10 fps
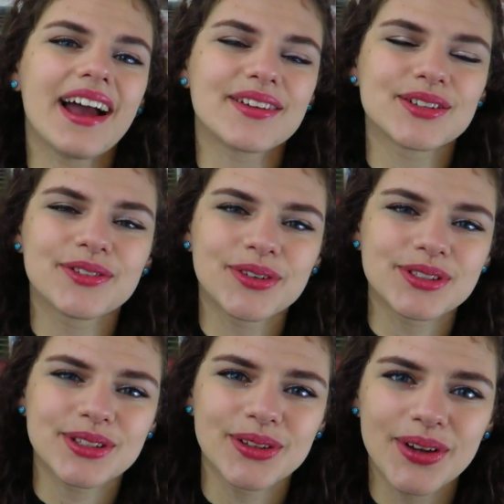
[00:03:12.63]
I also, of
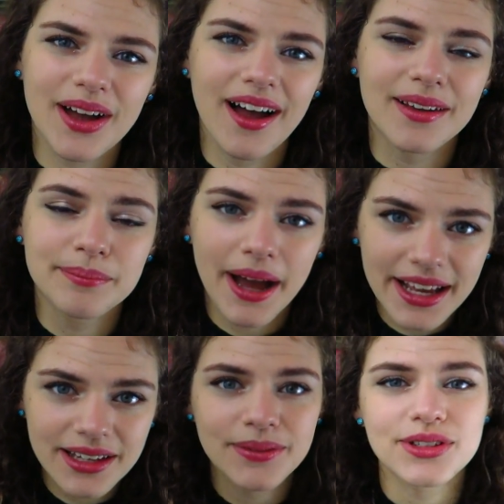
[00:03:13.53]
course, look on
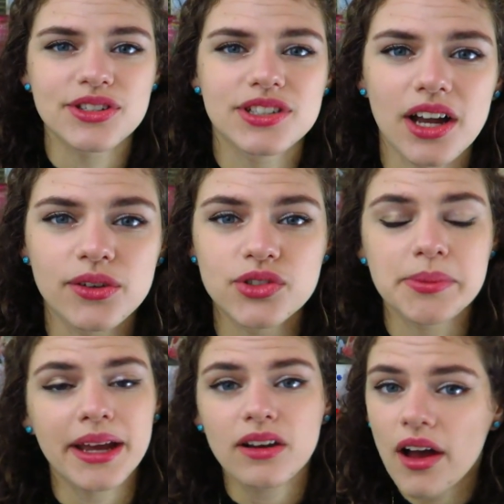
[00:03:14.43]
Buyee, which is Yahoo
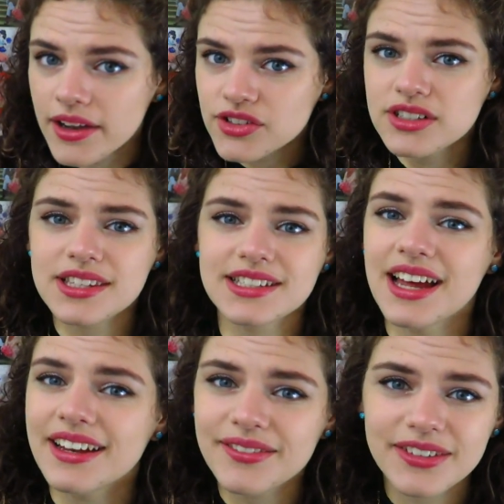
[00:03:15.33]
Japan auctions. A
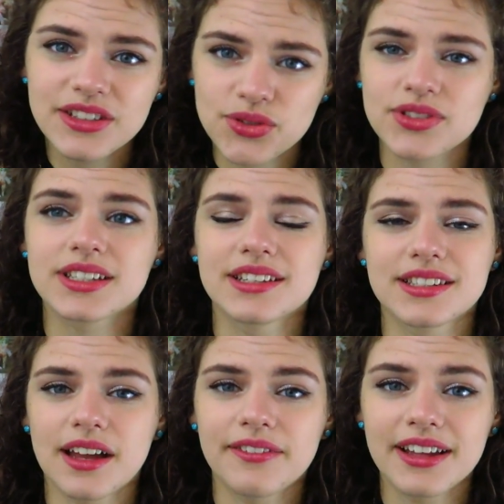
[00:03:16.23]
ton of interesting
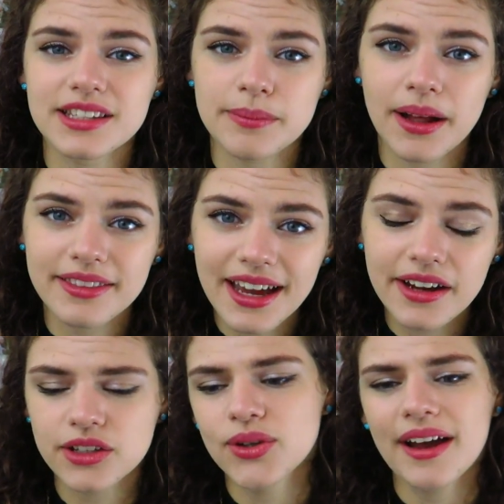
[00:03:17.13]
stuff ends up on
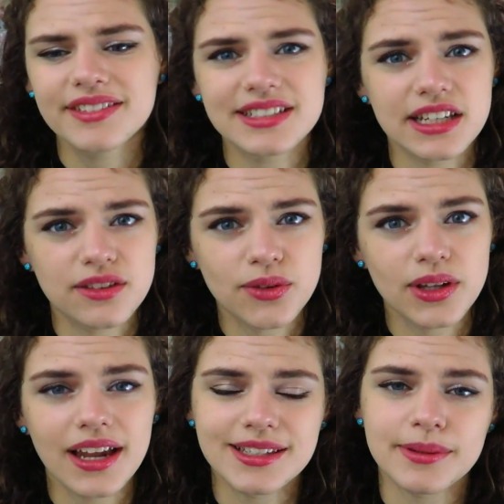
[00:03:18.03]
there. You do have to dig through a
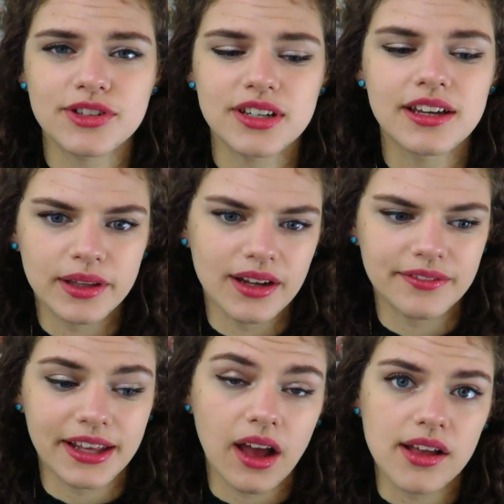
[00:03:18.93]
lot, especially a lot
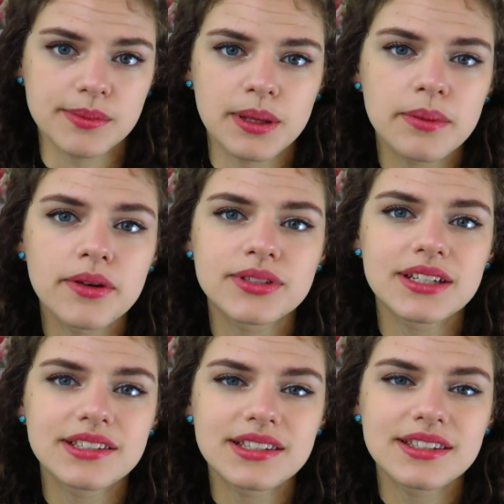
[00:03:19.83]
of like cosplay
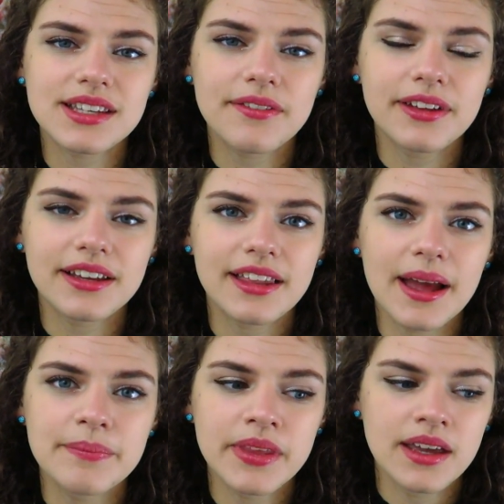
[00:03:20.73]
postings and stuff like
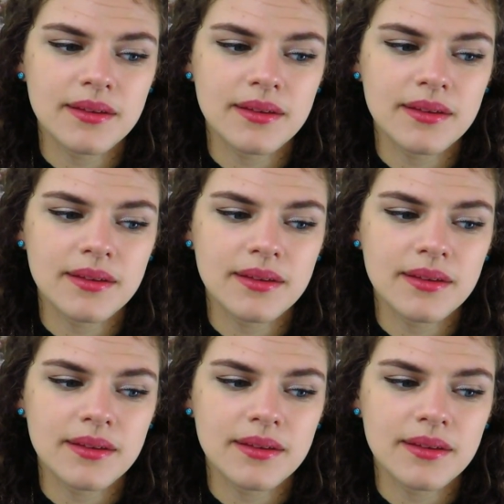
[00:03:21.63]
that.